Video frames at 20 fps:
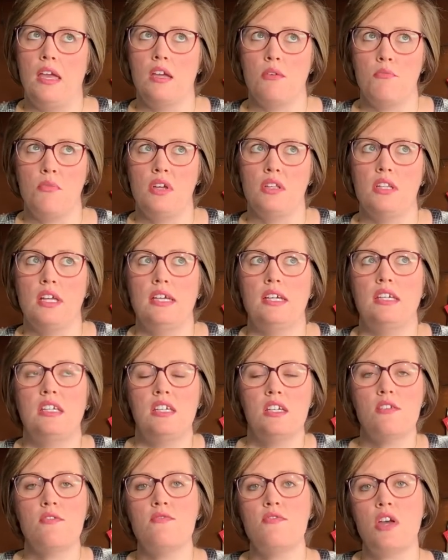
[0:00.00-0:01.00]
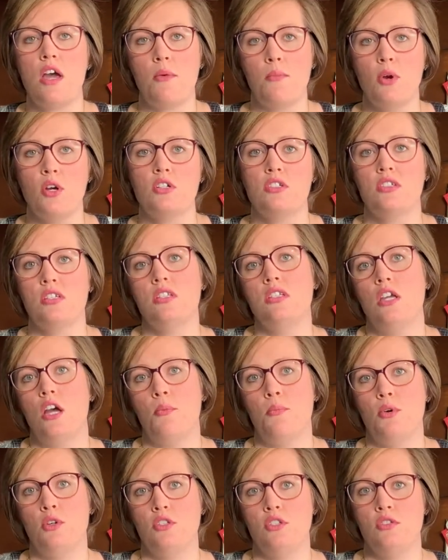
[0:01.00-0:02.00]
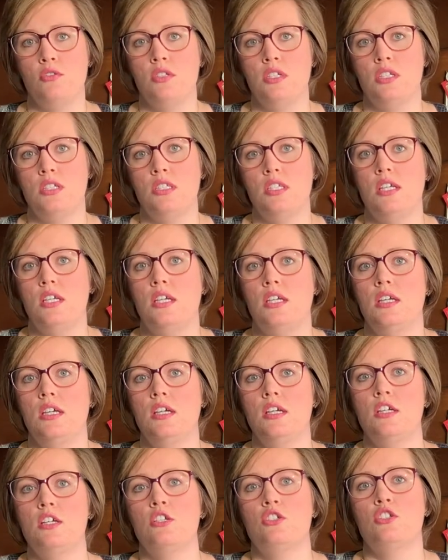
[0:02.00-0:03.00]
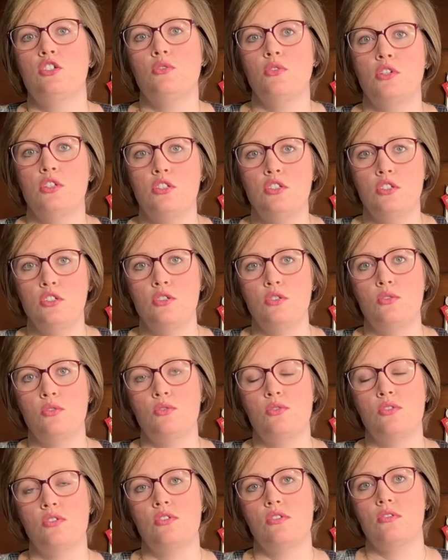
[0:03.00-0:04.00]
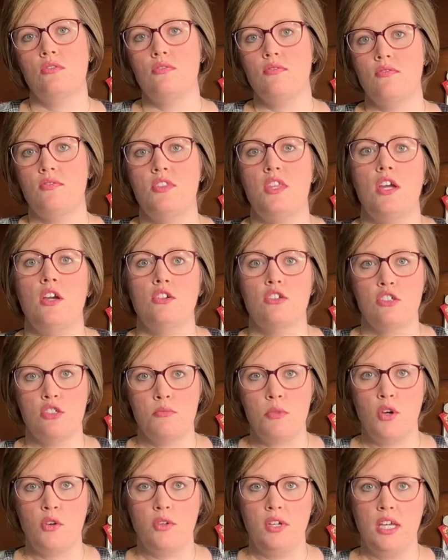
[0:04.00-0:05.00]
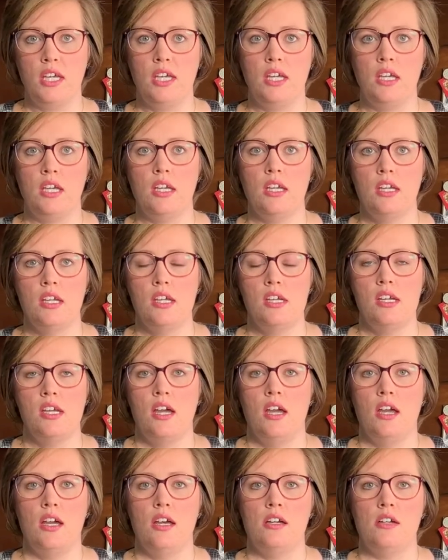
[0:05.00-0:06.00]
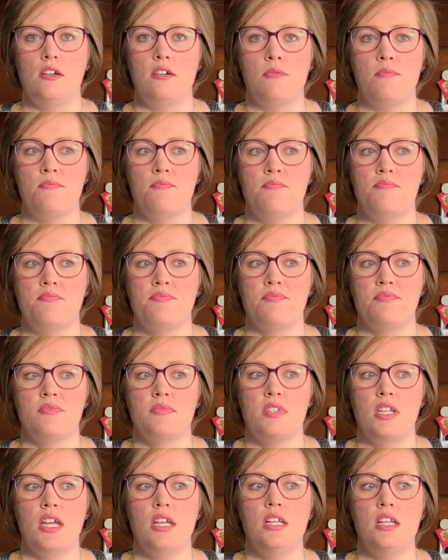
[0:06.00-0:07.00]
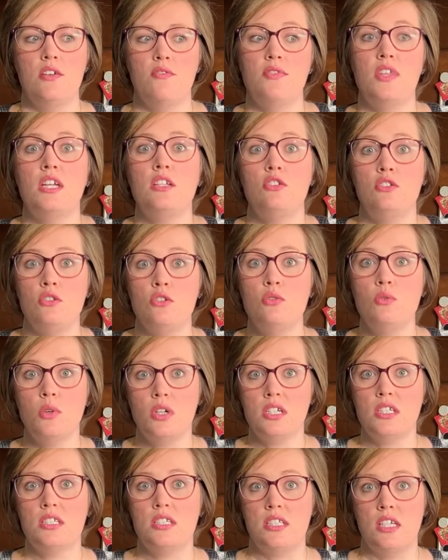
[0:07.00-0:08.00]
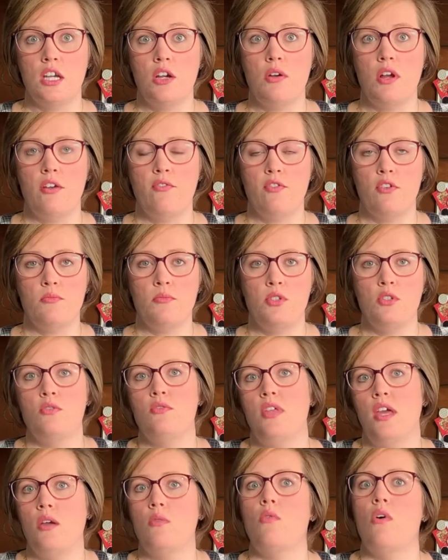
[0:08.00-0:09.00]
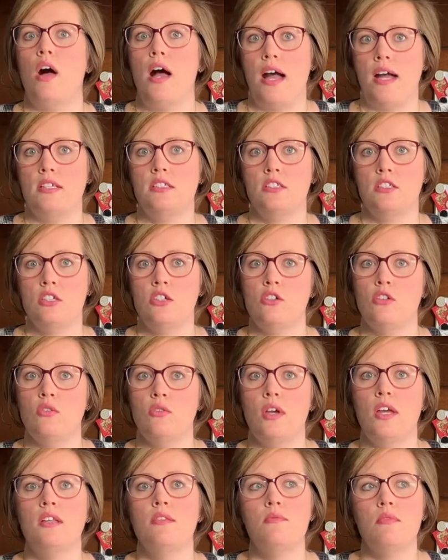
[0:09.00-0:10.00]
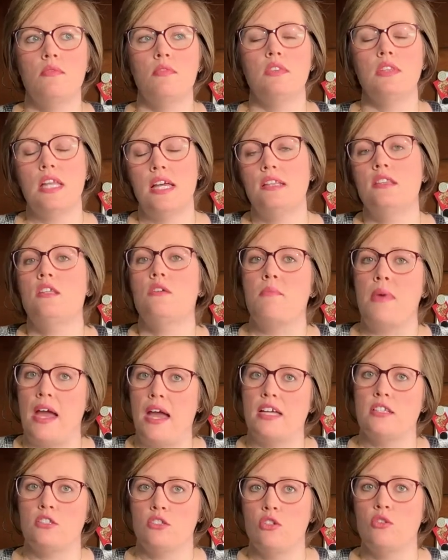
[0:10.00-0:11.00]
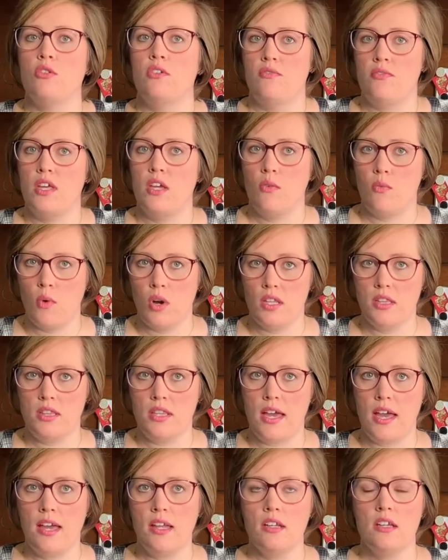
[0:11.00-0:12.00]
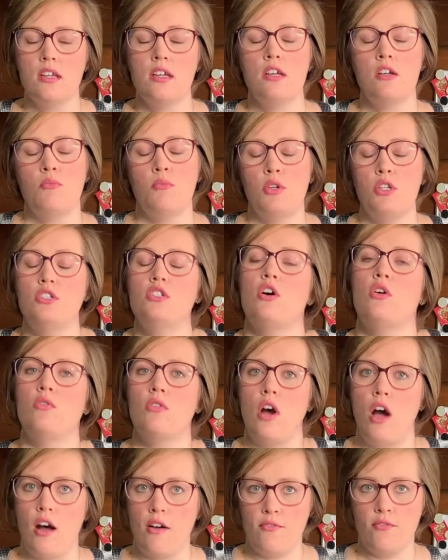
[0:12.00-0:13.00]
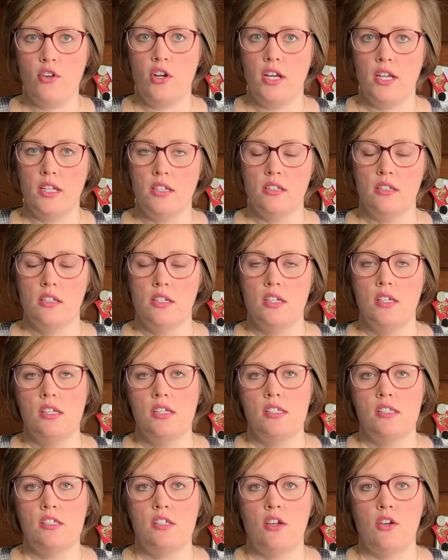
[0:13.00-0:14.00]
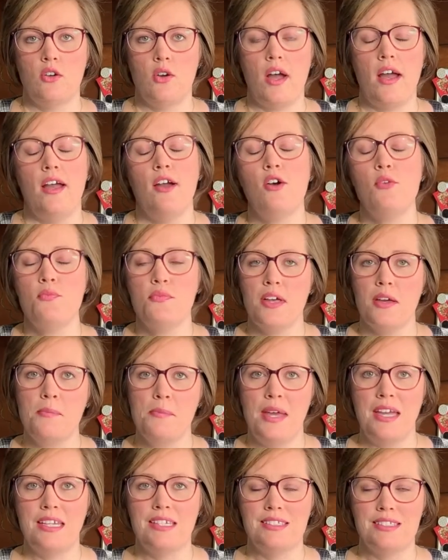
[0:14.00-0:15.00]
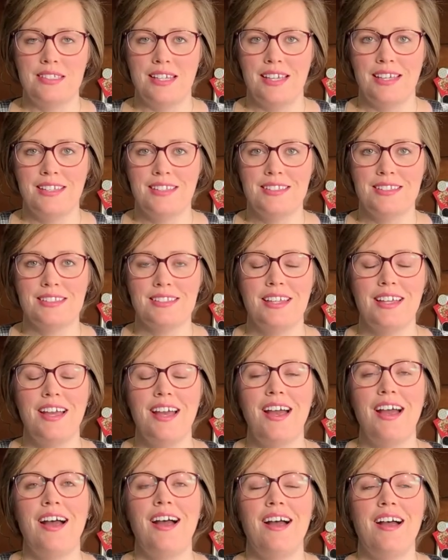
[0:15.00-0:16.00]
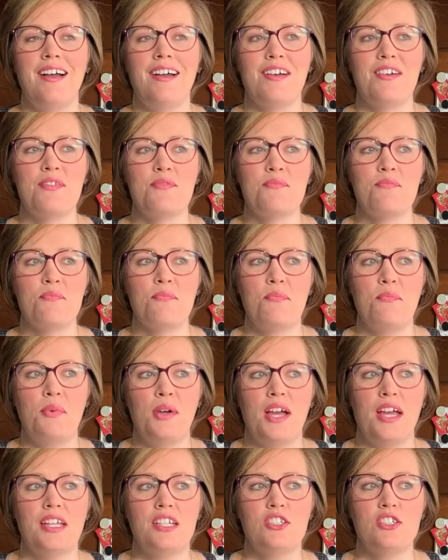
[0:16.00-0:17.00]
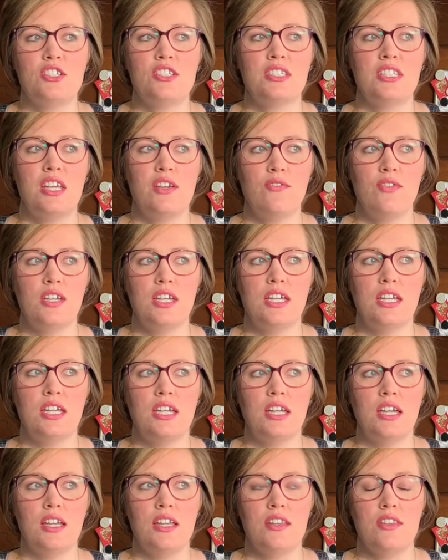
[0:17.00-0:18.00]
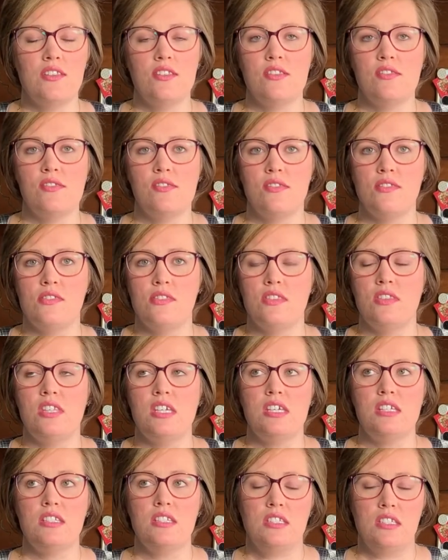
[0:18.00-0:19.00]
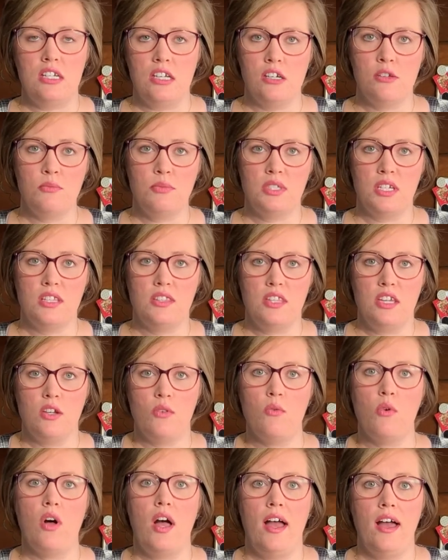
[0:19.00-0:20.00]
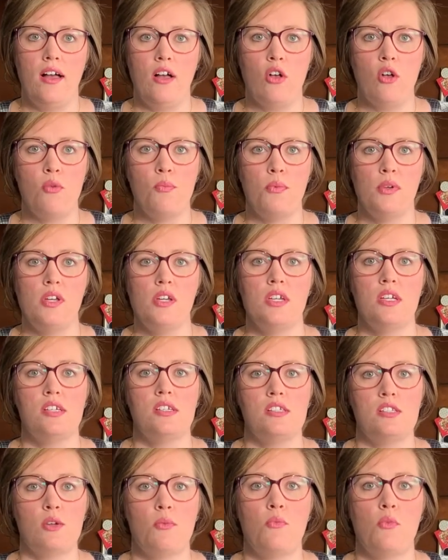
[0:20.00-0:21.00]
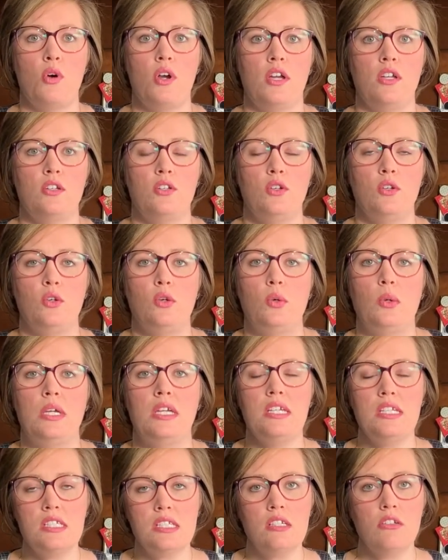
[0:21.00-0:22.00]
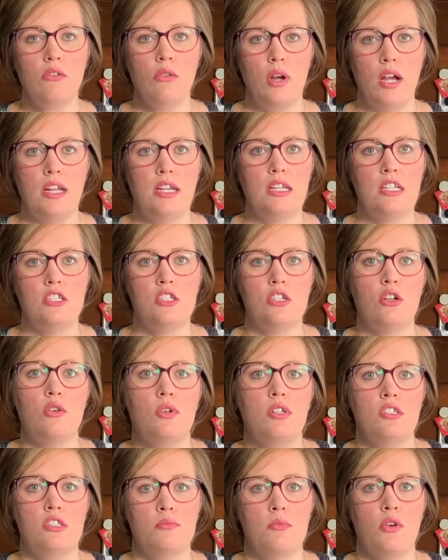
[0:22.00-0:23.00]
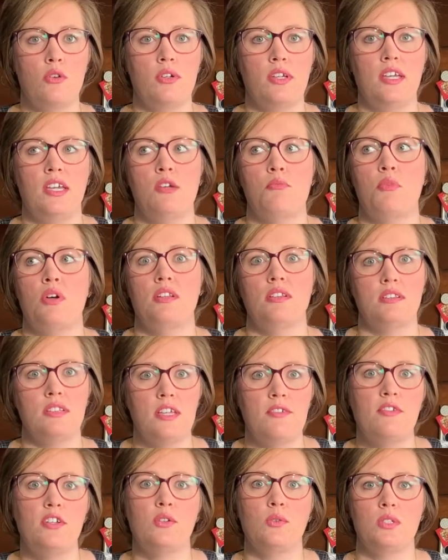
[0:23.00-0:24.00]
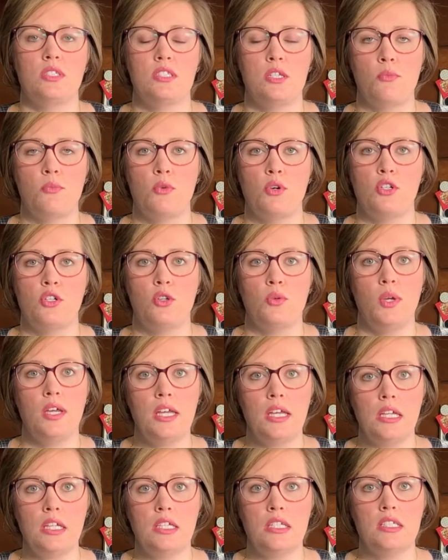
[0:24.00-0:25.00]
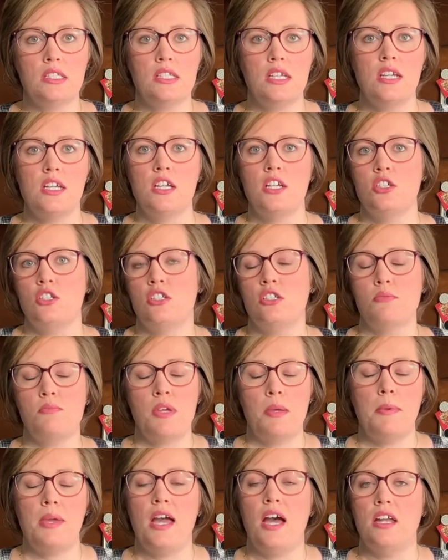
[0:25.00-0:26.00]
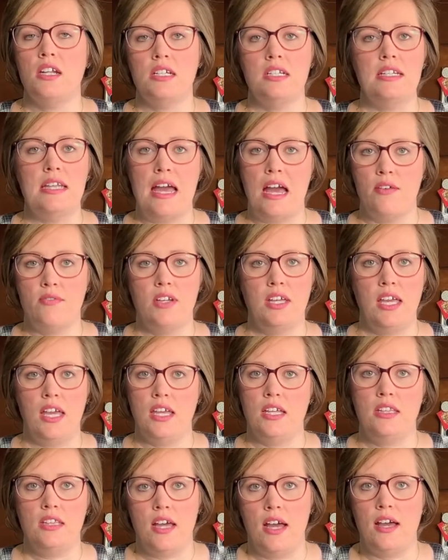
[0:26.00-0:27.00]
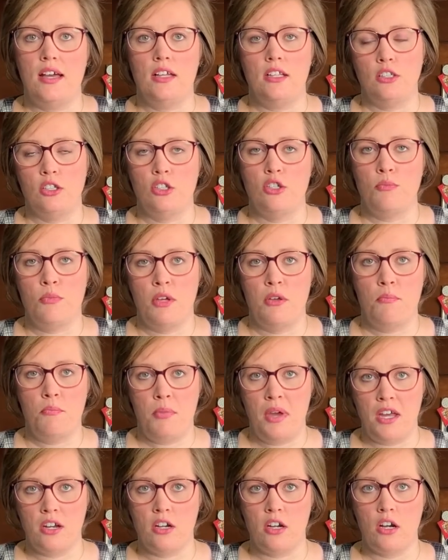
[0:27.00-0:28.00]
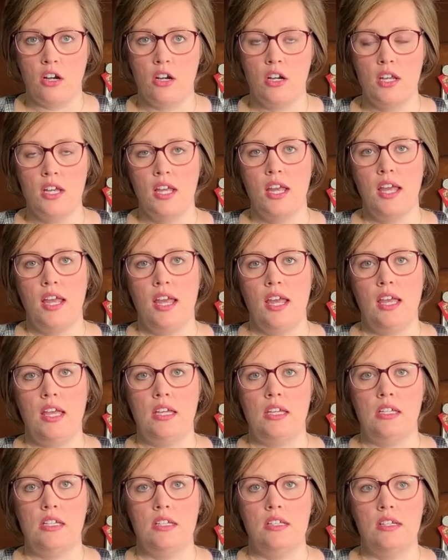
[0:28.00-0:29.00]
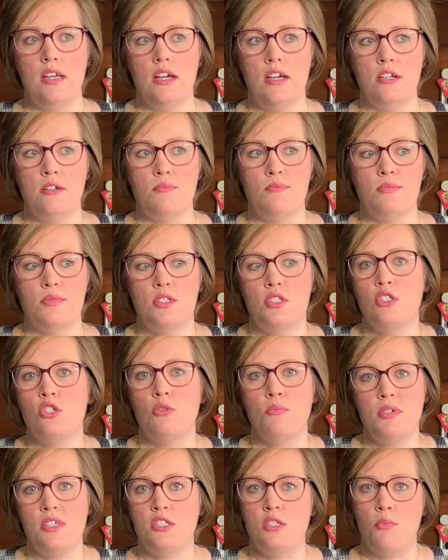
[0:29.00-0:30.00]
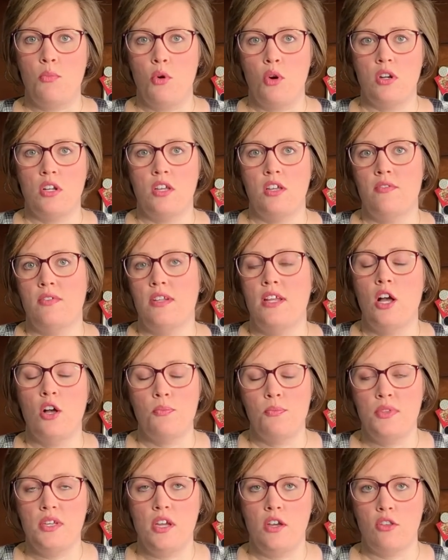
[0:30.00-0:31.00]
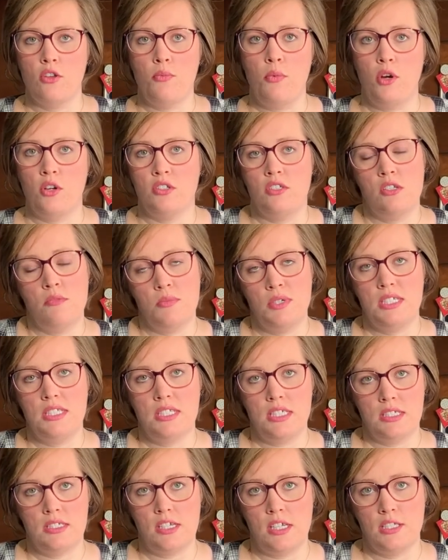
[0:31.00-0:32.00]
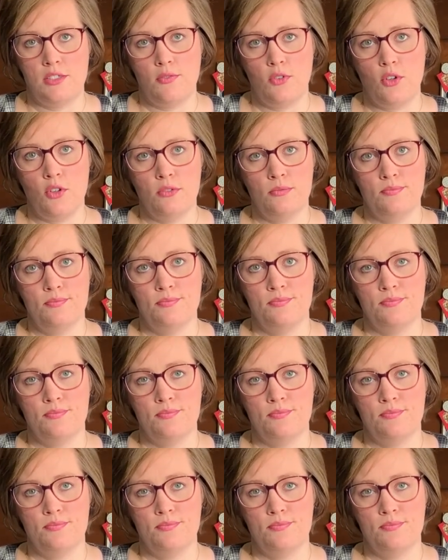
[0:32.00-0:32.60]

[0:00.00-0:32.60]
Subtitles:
but like give that person the opportunity to reduce their smoking. And if they do want a cigarette from you, they will ask you, and let them ask you if they want that, but don't offer it. So I hope that makes sense. But just giving these tips, I think, will help someone who isn't ready to quit smoking, but living with someone who is, just maybe how to navigate that a little bit better and still be supportive and help the other person be successful.